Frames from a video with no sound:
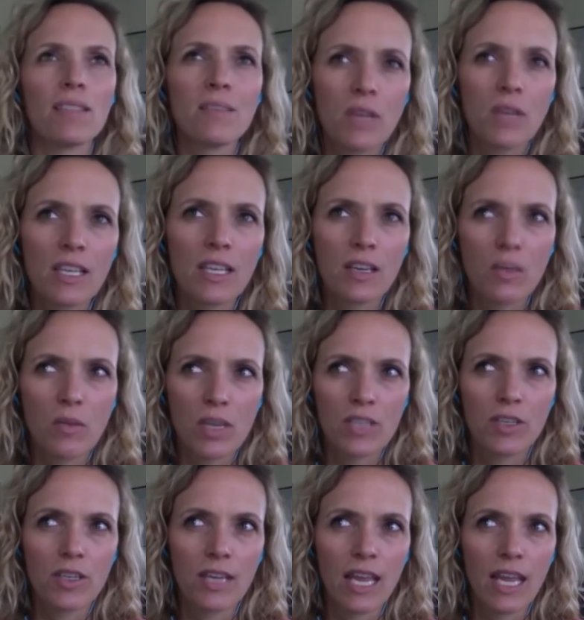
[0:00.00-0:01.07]
a really good
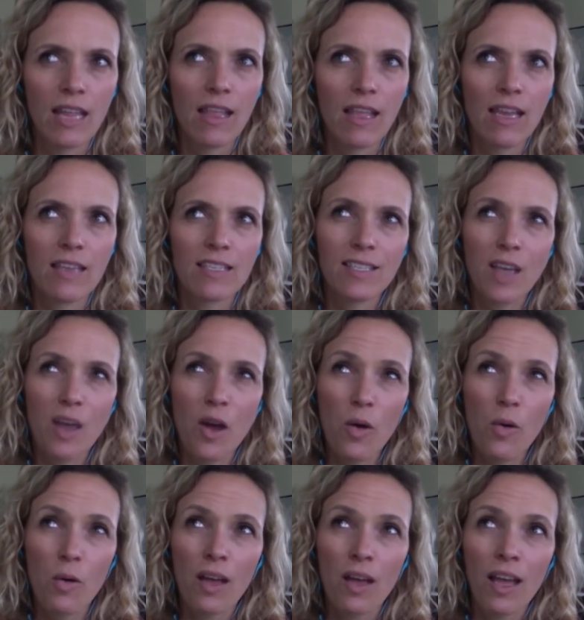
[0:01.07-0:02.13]
question, Kaylee.
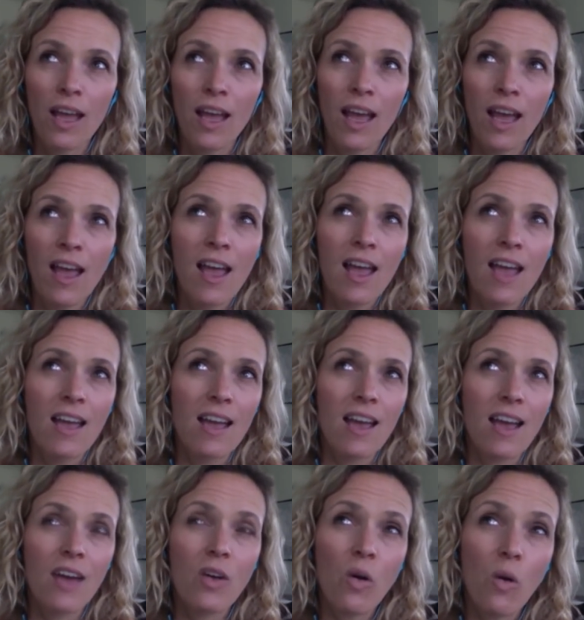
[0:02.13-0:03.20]
So
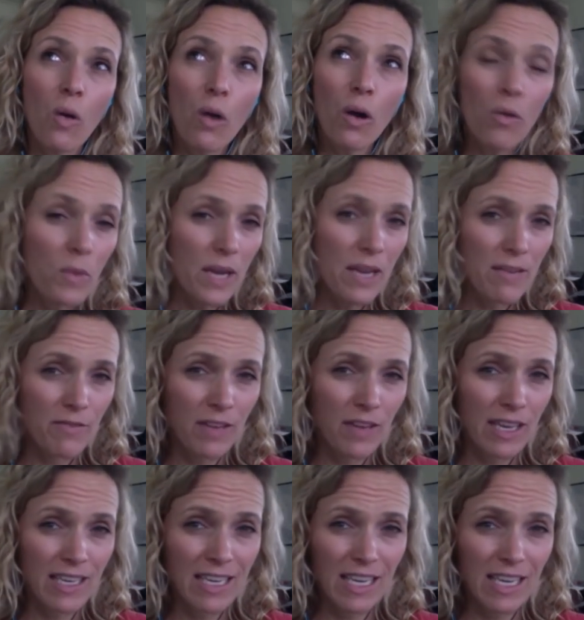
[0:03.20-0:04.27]
a coral reef
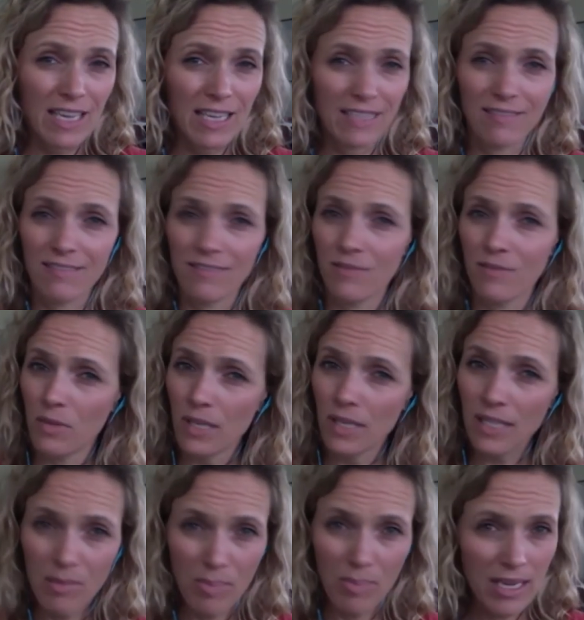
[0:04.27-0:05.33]
can get
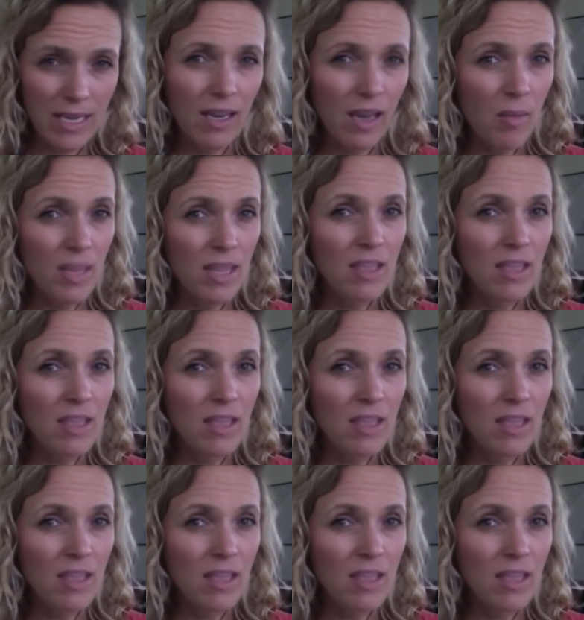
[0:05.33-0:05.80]
really big. I mean,